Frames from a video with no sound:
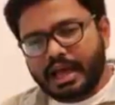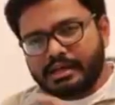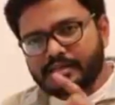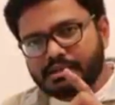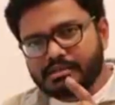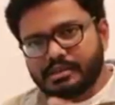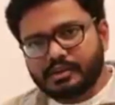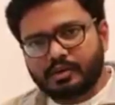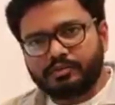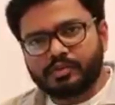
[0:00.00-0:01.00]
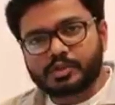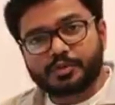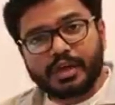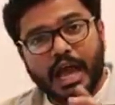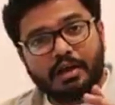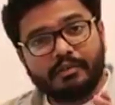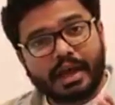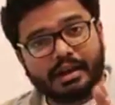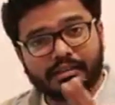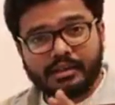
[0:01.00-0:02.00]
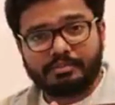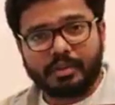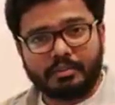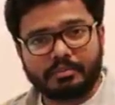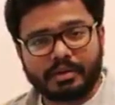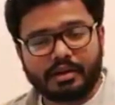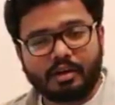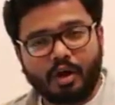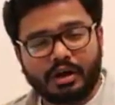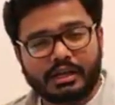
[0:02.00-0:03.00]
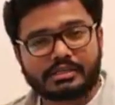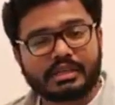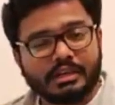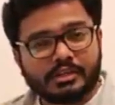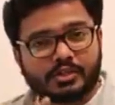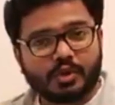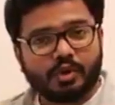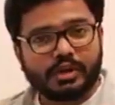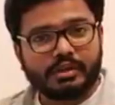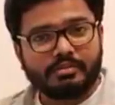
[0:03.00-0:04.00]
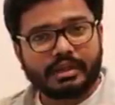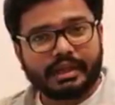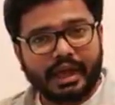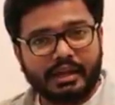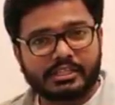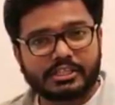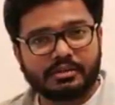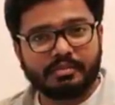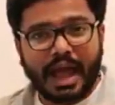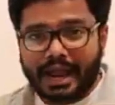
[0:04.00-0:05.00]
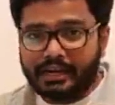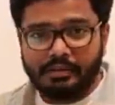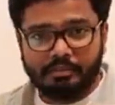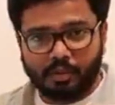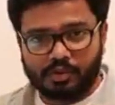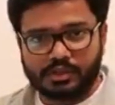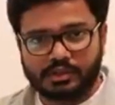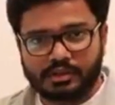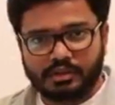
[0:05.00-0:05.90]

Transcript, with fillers: As a result of which we have another pump called as sodium calcium antiport.